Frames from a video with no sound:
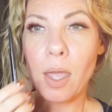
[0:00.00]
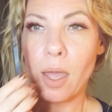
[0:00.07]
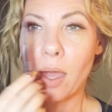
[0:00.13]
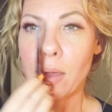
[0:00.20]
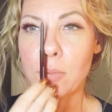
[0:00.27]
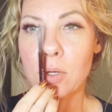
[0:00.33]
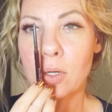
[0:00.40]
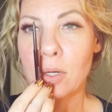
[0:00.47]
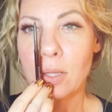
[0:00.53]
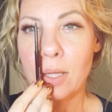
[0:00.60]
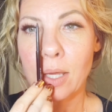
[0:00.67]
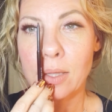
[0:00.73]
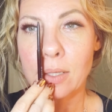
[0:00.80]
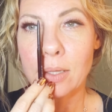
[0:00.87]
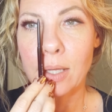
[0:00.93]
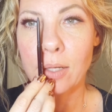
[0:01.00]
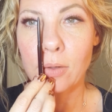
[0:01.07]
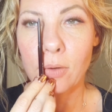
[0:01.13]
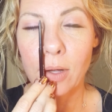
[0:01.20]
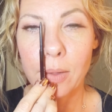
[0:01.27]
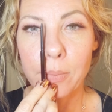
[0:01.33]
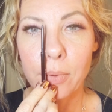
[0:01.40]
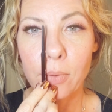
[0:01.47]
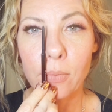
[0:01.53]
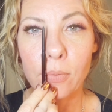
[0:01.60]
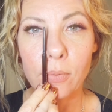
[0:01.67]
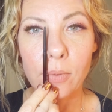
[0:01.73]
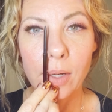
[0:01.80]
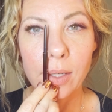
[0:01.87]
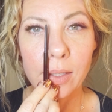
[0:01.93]
You're going to line the liner up
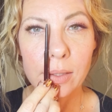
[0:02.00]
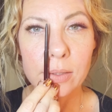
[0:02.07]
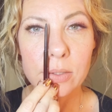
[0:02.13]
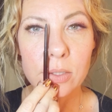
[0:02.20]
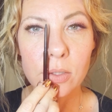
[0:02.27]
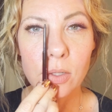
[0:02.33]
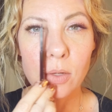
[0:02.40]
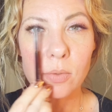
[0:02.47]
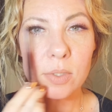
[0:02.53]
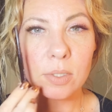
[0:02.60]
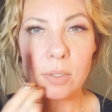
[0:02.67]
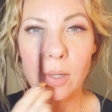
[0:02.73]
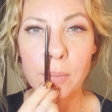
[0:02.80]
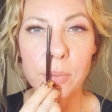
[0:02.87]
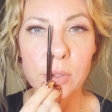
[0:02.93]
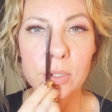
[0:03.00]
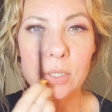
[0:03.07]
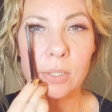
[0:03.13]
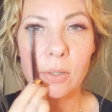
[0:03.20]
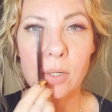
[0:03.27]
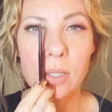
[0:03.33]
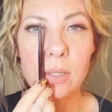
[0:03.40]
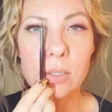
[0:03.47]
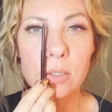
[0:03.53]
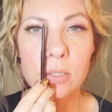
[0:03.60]
right next to your nose, not pushing or anything,